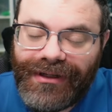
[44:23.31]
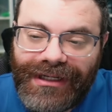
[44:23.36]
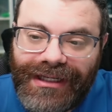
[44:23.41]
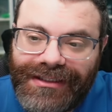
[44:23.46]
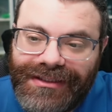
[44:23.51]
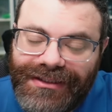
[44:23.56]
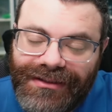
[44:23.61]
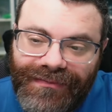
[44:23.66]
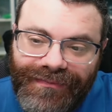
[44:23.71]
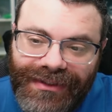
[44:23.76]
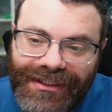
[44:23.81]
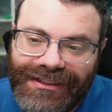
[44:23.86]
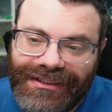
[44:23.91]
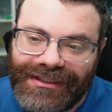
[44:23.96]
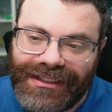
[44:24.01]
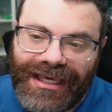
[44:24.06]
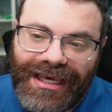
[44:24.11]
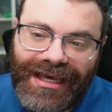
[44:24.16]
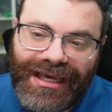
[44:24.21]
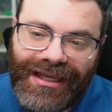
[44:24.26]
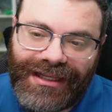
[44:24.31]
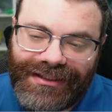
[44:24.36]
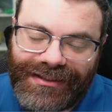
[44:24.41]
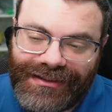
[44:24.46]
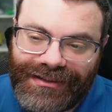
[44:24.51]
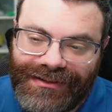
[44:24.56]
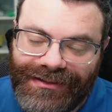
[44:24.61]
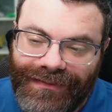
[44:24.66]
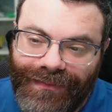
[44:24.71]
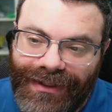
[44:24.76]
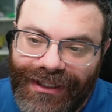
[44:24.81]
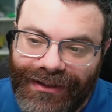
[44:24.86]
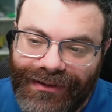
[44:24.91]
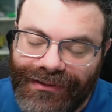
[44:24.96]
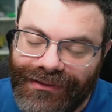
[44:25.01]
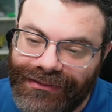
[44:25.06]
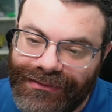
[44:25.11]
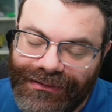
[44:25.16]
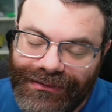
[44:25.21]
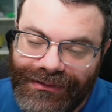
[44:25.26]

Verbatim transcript: and I still missed cast somehow.